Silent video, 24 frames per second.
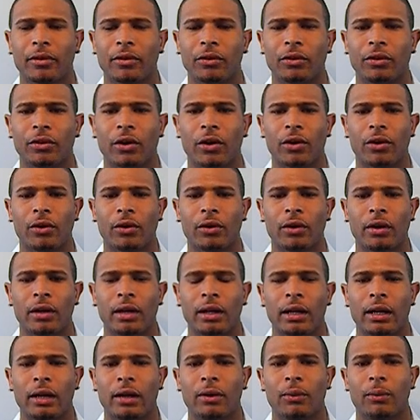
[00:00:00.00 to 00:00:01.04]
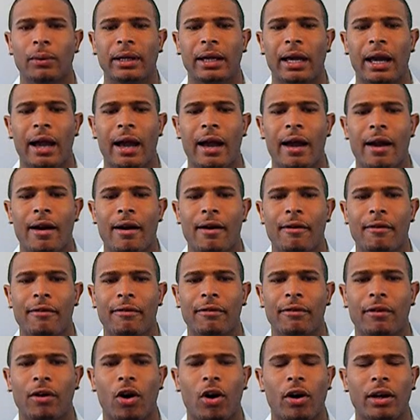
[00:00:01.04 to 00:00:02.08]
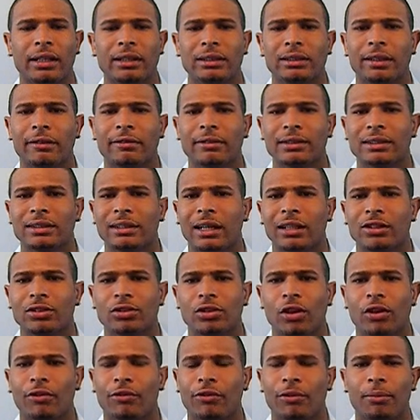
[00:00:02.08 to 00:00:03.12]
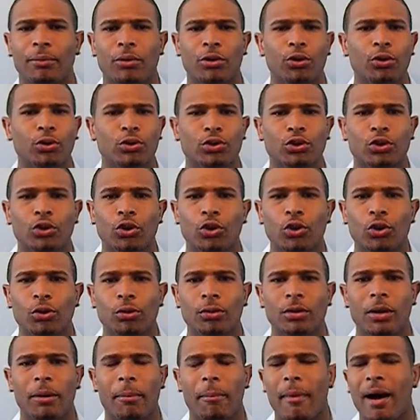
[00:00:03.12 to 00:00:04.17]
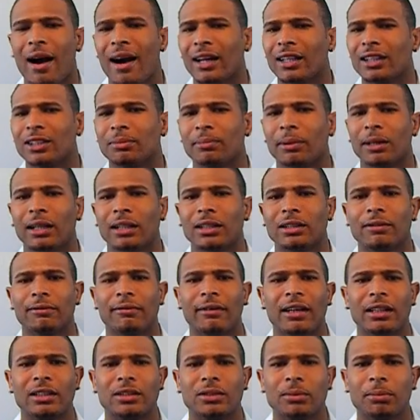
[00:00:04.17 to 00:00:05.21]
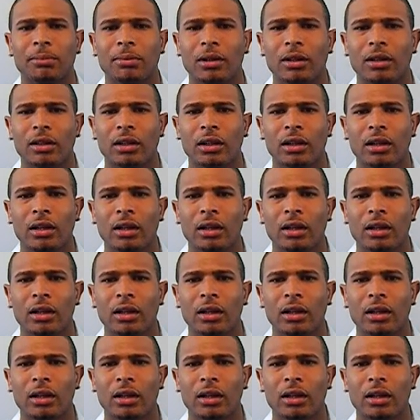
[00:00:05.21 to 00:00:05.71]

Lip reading: you know, we have all these different sites, from YouTube to MySpace, Facebook,